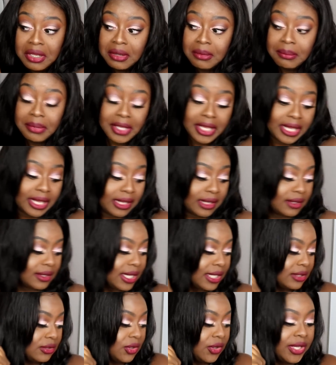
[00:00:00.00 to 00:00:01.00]
But hey,
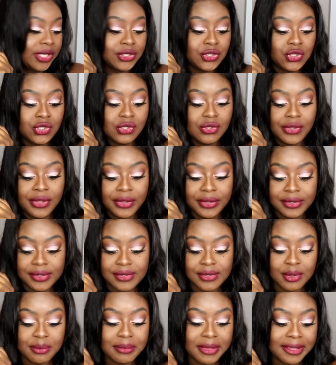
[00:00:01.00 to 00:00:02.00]
I don't actually know,
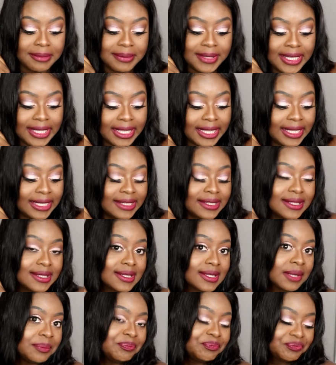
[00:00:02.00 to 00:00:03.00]
so maybe it
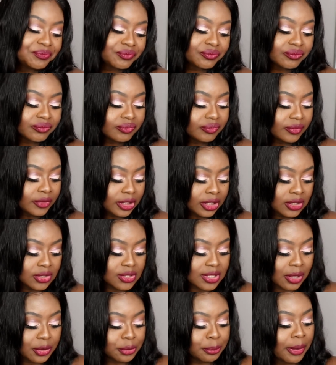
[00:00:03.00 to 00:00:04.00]
is.
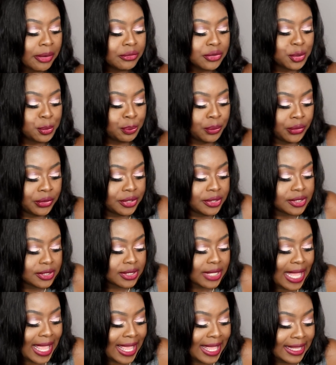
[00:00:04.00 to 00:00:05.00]
So that was my
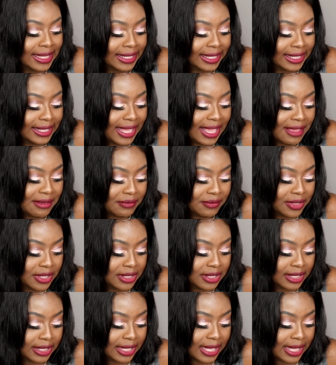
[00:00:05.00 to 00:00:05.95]
response, and Kevin